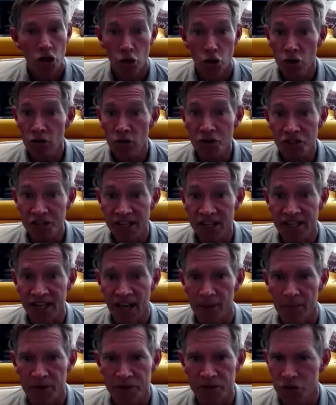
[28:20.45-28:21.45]
University
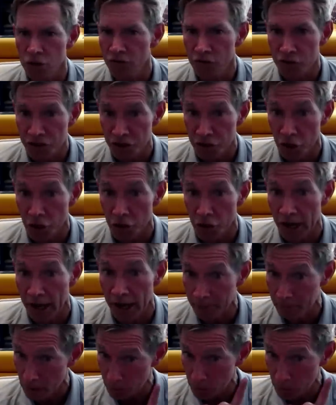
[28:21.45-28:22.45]
endowments, University of Notre
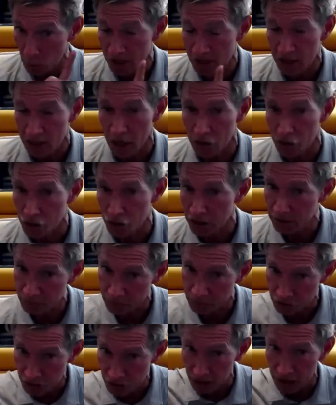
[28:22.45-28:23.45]
Dame, number one in the country.
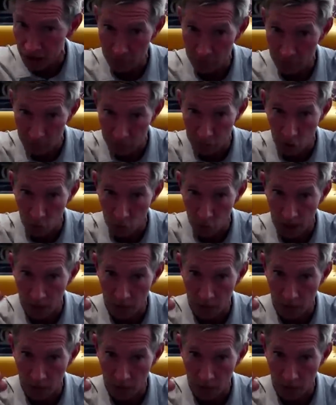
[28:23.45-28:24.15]
Shout out, go